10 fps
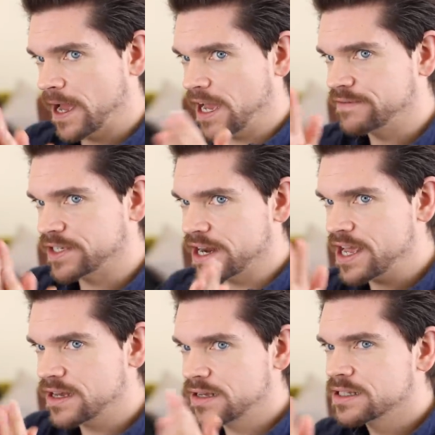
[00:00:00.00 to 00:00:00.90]
I have done
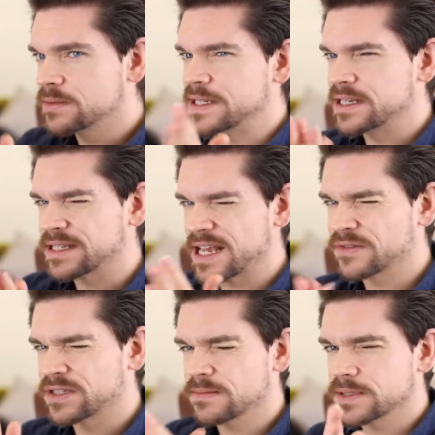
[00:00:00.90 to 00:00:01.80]
it. It's been
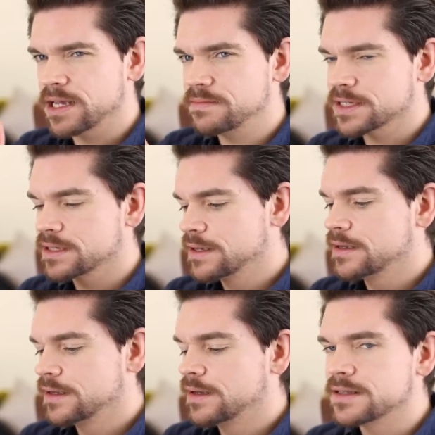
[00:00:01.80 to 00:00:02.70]
successful sometimes,
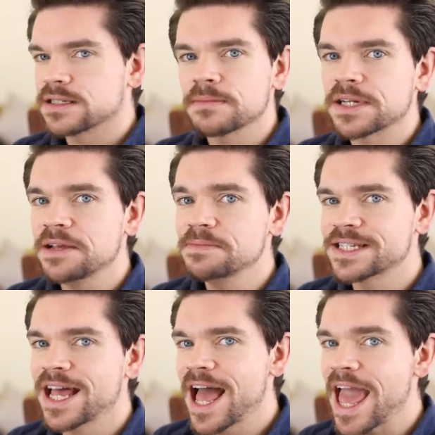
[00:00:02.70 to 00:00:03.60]
and
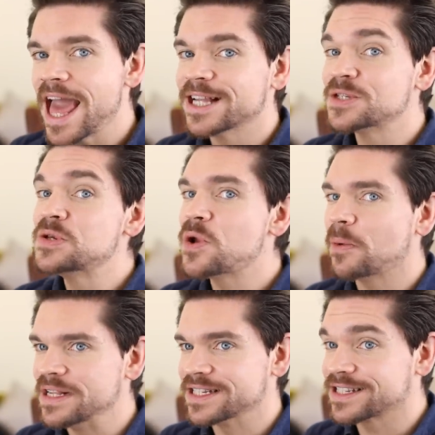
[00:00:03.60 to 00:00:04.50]
sometimes it's not
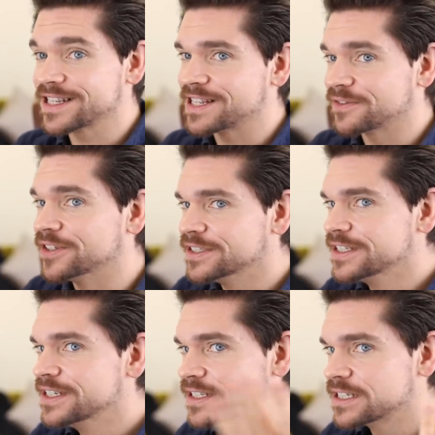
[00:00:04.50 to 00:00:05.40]
been successful.
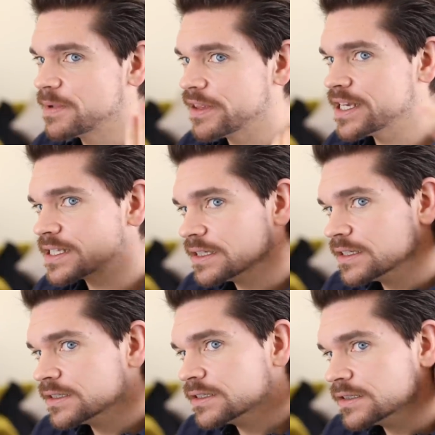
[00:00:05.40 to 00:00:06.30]
Just a bit of this.
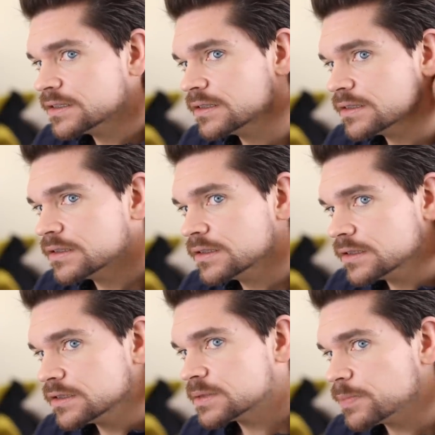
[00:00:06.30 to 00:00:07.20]

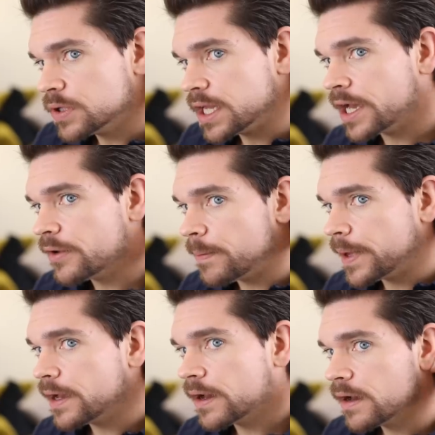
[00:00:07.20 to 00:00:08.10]
Just pull it out a
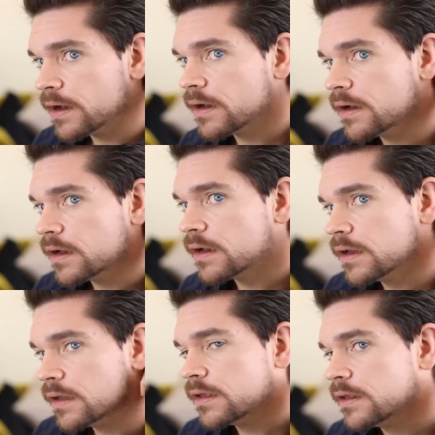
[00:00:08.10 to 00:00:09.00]
bit.
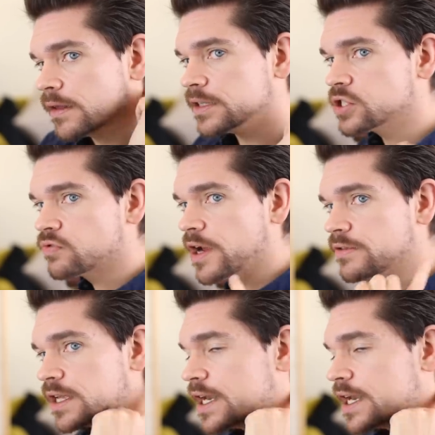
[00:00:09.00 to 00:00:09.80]
Then just round the